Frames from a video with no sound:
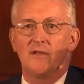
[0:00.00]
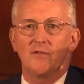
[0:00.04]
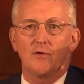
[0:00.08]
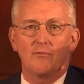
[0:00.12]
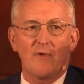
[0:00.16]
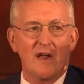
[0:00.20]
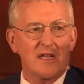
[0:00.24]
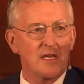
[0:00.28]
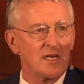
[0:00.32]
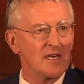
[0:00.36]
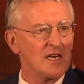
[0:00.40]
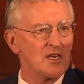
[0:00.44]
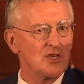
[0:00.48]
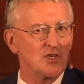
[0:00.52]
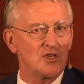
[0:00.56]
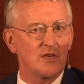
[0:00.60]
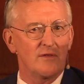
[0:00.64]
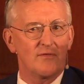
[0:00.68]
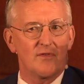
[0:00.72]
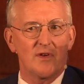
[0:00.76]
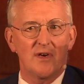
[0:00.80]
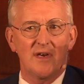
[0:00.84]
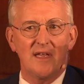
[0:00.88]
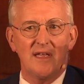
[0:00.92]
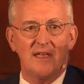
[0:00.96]
the recognition
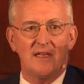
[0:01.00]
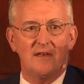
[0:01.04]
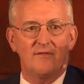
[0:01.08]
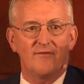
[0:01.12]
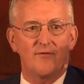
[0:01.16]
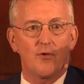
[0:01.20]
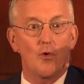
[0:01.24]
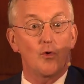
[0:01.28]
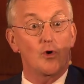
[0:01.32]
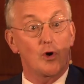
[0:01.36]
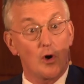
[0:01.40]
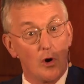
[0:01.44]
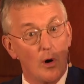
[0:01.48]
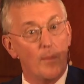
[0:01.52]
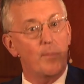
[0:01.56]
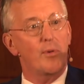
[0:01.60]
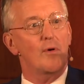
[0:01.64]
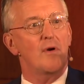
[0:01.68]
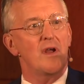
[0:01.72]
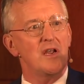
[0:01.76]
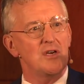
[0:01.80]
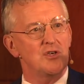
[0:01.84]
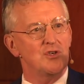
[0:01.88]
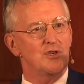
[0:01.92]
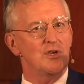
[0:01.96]
of the need for
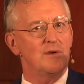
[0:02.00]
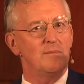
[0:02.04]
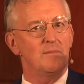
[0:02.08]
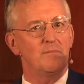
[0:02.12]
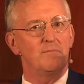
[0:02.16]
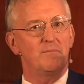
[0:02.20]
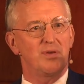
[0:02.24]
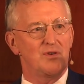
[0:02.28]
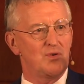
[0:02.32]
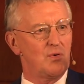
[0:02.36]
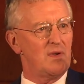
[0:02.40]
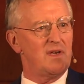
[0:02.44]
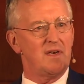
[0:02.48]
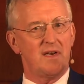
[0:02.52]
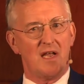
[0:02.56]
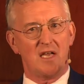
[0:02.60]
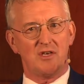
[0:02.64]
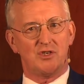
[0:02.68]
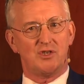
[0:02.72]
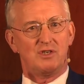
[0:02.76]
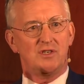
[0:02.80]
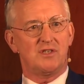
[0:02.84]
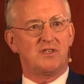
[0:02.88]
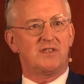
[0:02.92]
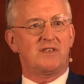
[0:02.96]
cooperation between
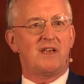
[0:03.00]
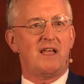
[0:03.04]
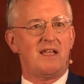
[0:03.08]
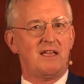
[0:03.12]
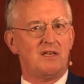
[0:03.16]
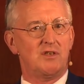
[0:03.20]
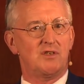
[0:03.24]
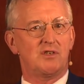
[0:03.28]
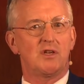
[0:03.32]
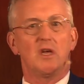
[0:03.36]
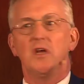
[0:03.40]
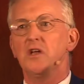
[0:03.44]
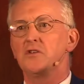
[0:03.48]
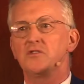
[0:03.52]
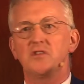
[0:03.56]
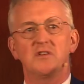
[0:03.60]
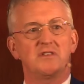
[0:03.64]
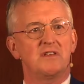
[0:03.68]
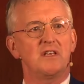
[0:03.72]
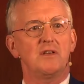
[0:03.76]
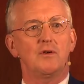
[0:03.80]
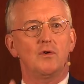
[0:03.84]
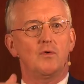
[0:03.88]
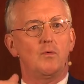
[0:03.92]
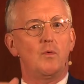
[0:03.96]
nation states to
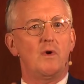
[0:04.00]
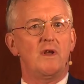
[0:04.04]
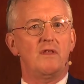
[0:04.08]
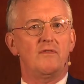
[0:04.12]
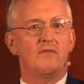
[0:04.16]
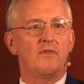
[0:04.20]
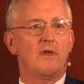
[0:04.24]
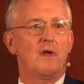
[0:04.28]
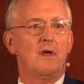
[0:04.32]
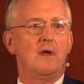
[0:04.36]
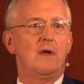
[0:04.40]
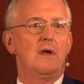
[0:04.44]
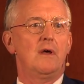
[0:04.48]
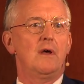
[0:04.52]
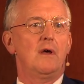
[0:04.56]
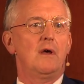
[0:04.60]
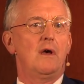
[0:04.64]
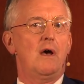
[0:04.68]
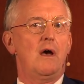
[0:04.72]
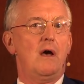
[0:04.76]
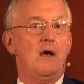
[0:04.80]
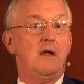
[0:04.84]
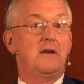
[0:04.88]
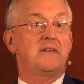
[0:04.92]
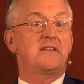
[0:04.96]
deal with
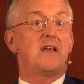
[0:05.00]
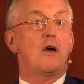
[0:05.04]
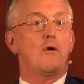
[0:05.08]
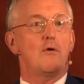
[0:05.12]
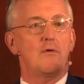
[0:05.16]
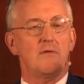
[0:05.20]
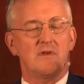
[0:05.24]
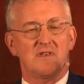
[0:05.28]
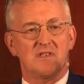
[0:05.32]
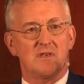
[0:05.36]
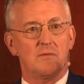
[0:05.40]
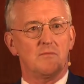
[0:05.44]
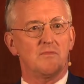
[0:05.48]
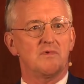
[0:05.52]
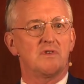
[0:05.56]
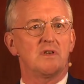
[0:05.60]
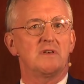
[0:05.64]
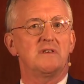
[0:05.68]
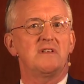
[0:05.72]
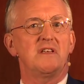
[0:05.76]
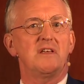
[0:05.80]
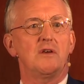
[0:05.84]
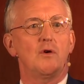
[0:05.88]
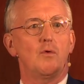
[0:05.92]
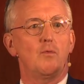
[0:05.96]
terrorism, to
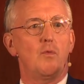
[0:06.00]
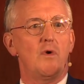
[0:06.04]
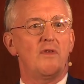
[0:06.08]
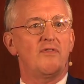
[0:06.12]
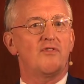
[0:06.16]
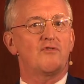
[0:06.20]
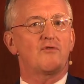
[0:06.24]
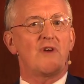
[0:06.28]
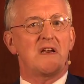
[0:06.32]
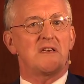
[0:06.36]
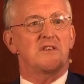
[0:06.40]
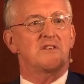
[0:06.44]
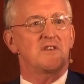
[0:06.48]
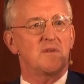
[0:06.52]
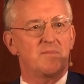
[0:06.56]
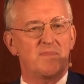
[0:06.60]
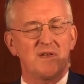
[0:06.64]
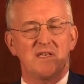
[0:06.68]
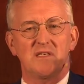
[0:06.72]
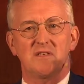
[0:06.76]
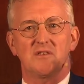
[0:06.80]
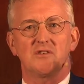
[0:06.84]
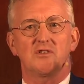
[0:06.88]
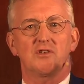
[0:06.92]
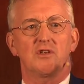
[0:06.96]
deal with threats to
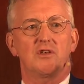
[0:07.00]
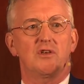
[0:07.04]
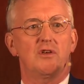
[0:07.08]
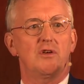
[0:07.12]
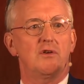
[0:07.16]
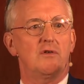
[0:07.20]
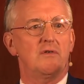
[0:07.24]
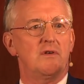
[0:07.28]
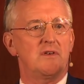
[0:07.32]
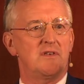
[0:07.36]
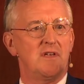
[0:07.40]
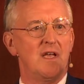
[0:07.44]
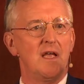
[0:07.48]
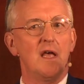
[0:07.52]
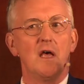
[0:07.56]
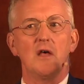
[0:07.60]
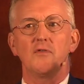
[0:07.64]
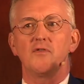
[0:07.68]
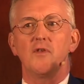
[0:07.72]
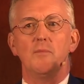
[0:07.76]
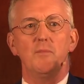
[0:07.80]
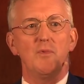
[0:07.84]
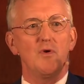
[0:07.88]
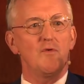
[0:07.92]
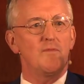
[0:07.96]
peace and security,
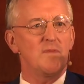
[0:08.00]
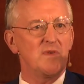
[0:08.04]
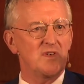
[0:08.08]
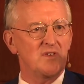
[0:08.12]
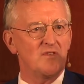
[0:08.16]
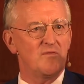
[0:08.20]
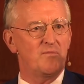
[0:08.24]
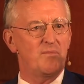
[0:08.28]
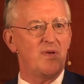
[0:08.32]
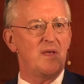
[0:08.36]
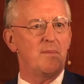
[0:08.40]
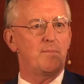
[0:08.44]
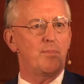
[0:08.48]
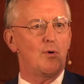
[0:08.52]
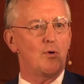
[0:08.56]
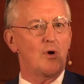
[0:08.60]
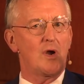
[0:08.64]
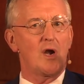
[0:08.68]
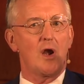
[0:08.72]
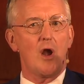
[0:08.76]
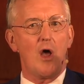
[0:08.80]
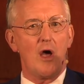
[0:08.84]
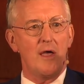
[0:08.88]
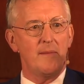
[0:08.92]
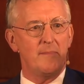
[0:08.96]
the movement of people,
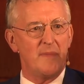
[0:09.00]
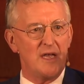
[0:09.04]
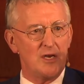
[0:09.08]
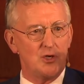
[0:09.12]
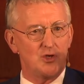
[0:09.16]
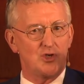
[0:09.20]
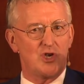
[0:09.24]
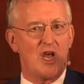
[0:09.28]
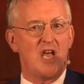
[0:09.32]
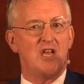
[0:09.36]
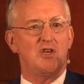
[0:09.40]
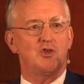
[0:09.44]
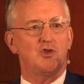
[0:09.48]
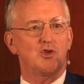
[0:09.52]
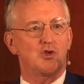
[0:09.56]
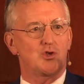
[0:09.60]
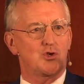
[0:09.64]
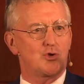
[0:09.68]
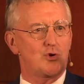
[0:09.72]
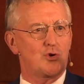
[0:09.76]
climate change,